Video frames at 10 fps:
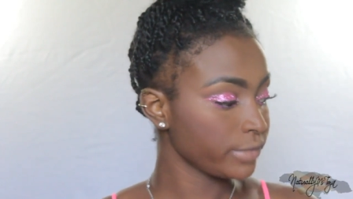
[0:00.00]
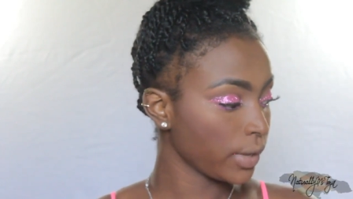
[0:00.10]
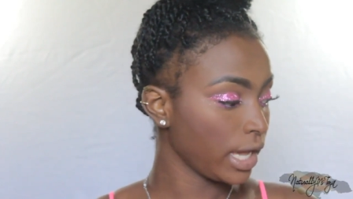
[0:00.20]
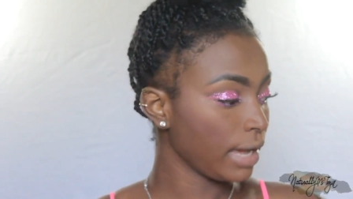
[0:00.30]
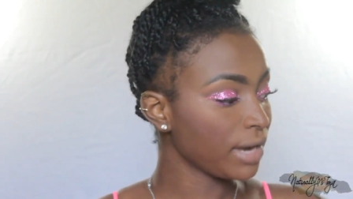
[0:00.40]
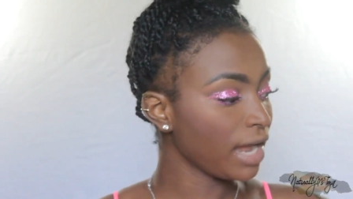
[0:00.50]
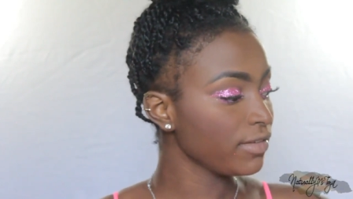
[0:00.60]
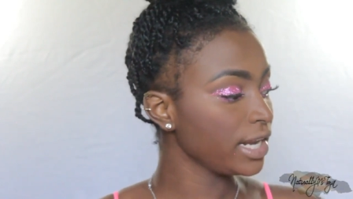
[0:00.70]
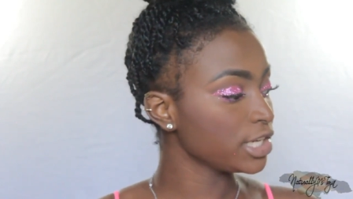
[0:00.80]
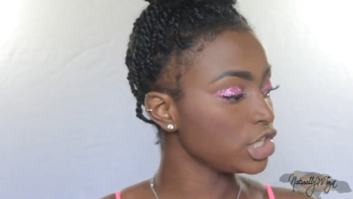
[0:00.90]
Okay, I'm
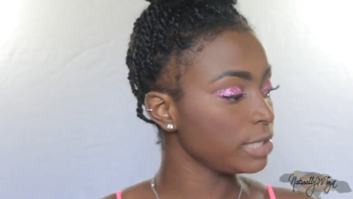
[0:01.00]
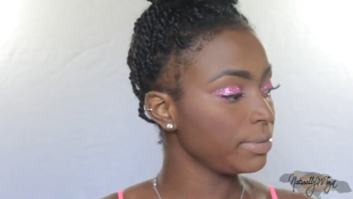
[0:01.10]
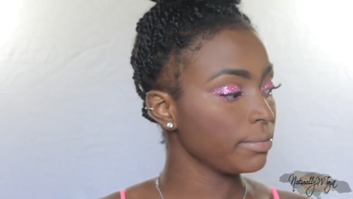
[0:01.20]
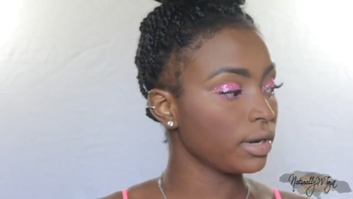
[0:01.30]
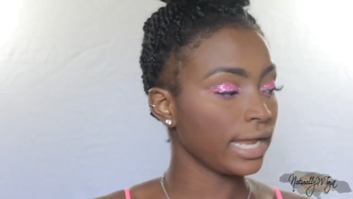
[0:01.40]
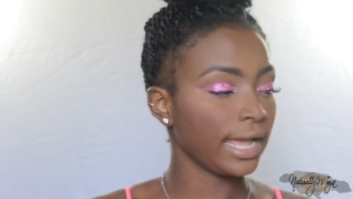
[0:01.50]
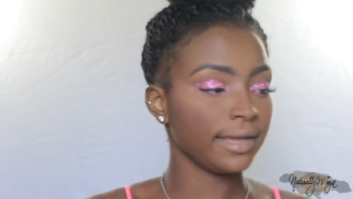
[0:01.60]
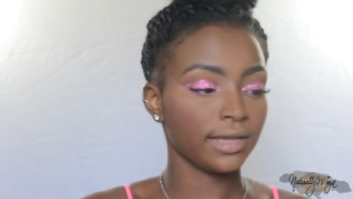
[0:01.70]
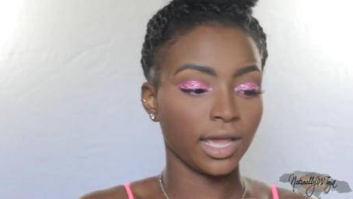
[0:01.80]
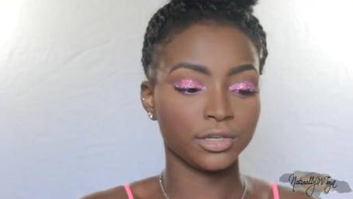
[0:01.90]
not really a cheapie, but
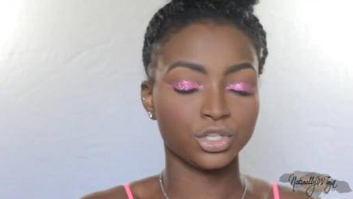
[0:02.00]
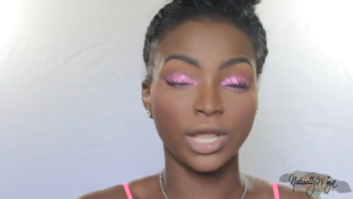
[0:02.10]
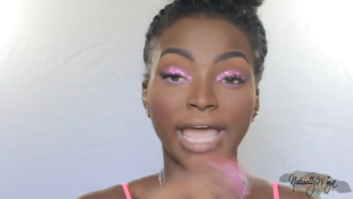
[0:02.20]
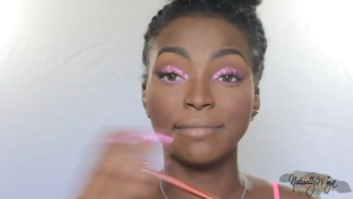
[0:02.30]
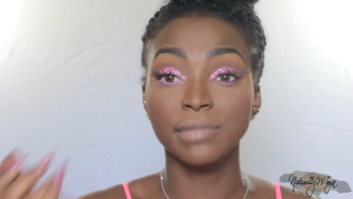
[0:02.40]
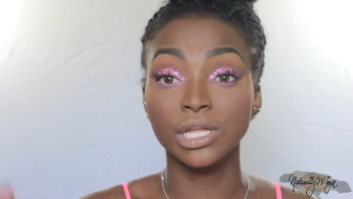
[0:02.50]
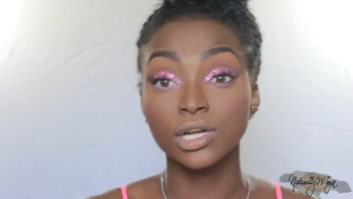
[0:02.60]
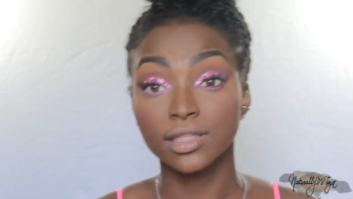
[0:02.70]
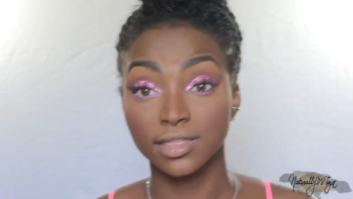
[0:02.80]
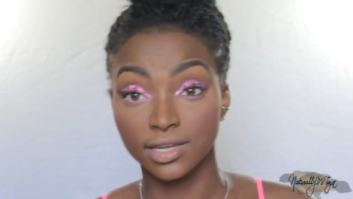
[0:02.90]
I
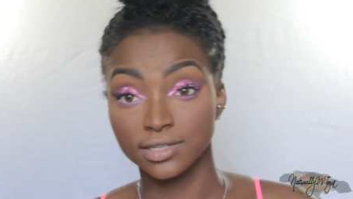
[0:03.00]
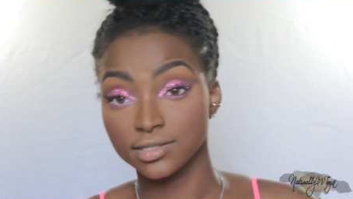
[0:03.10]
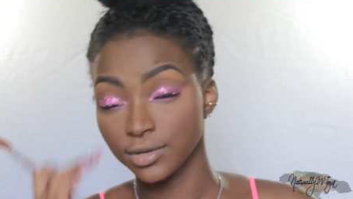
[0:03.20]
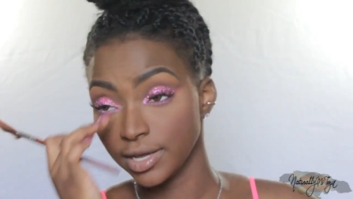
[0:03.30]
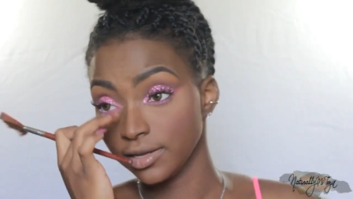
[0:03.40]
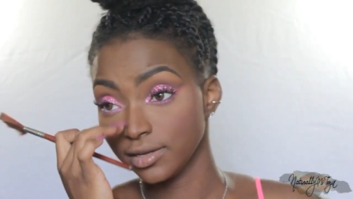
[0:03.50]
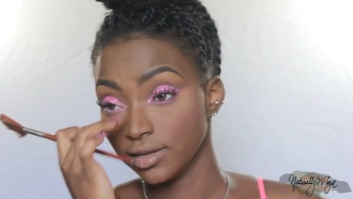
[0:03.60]
milk things, okay?